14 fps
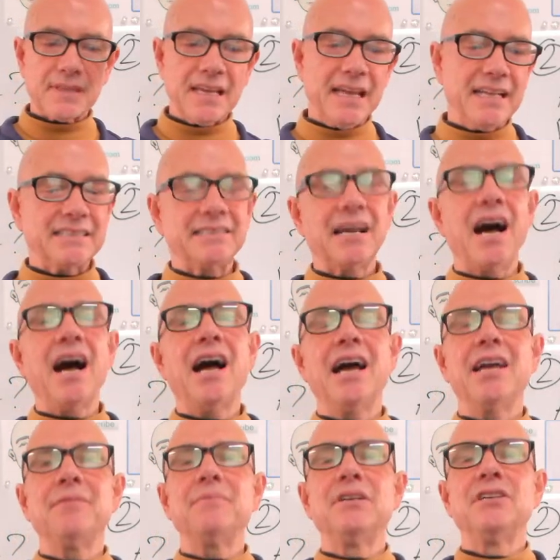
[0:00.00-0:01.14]
it's
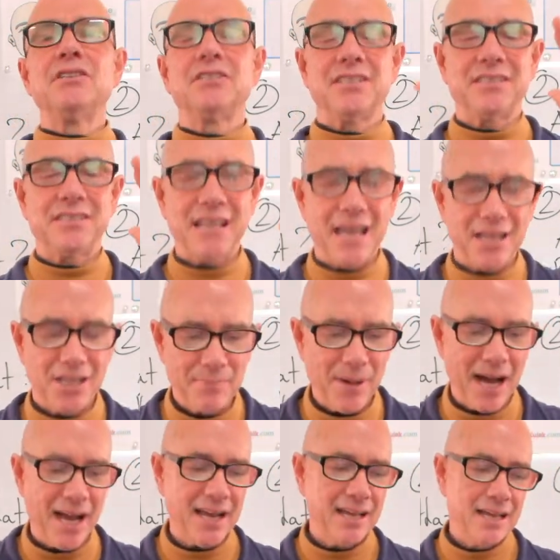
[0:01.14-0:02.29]
time to say
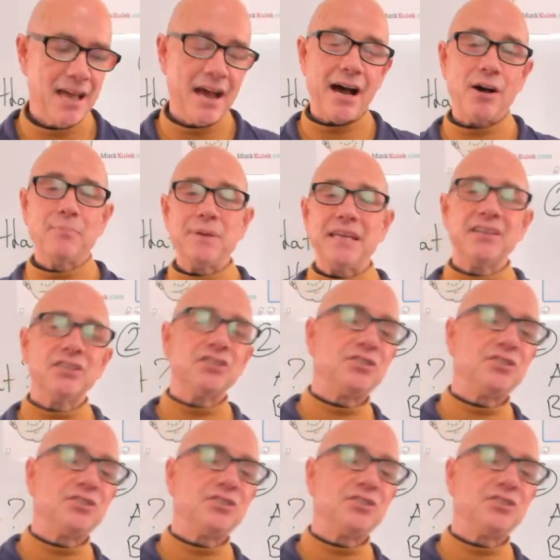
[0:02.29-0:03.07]
goodbye. I'll be here